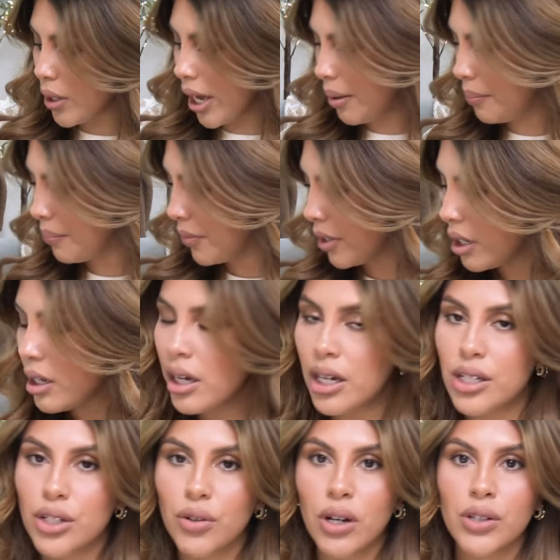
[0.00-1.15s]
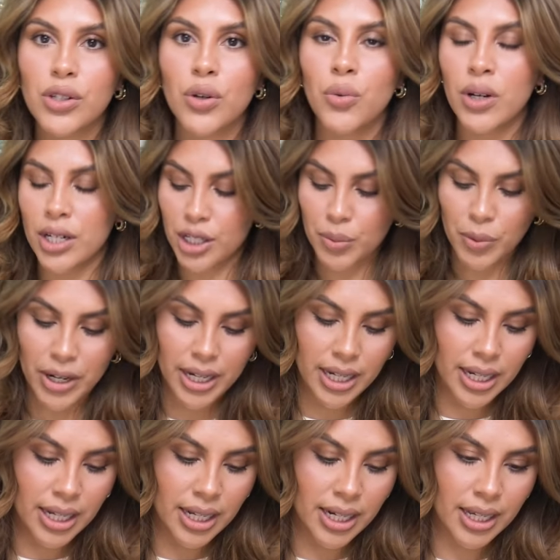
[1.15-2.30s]
yeah, I do also want to spray
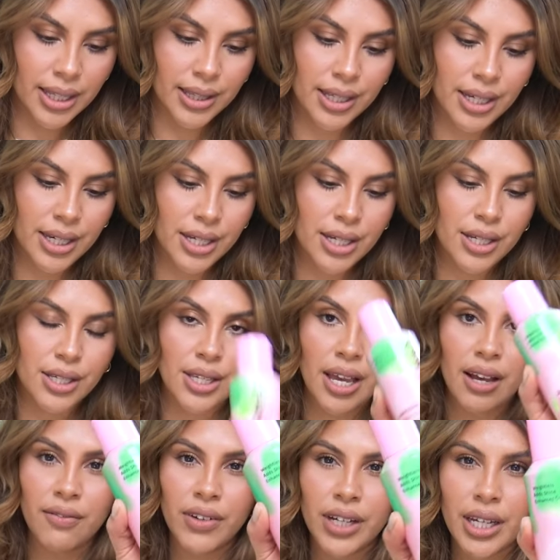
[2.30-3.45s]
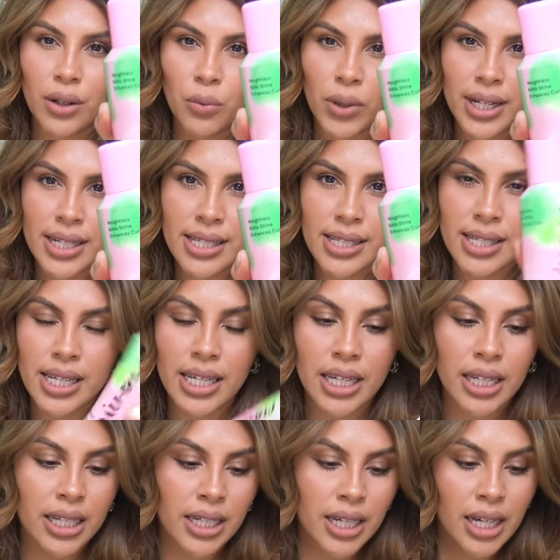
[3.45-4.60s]
in this E V A N Y
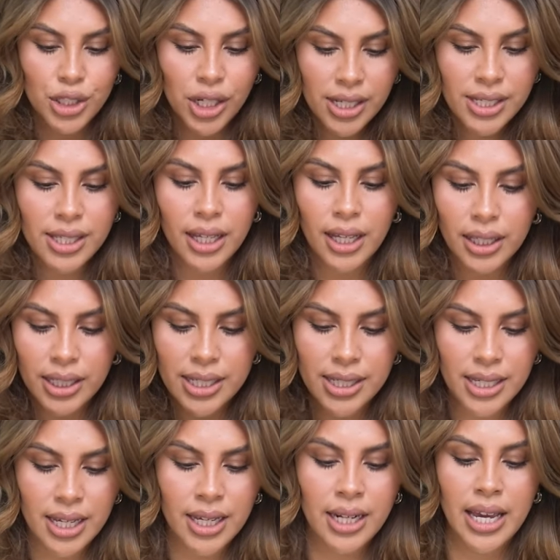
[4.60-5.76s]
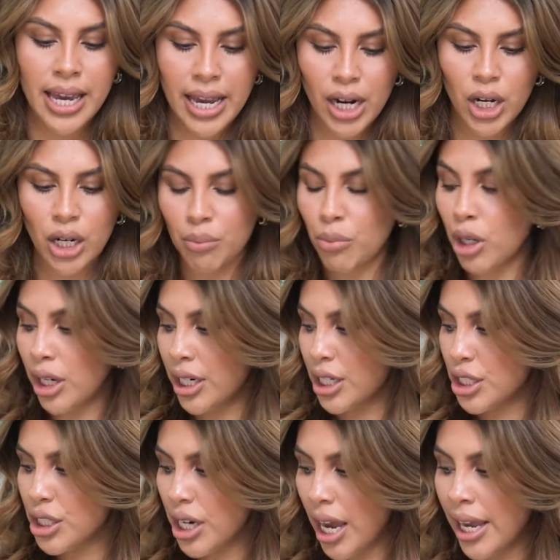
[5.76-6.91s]
C Just Glisten Hair and Body
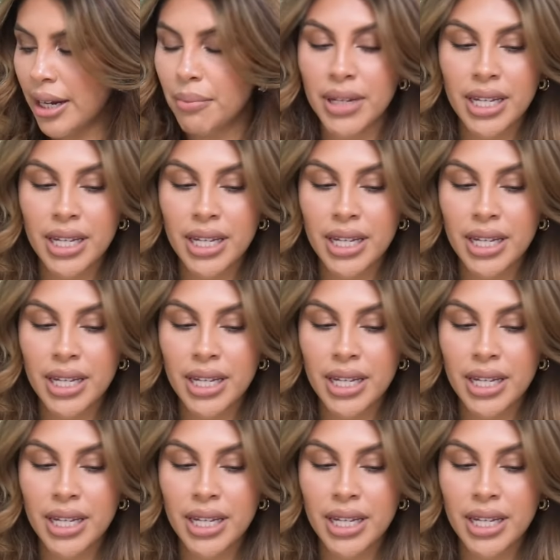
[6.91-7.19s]
Shine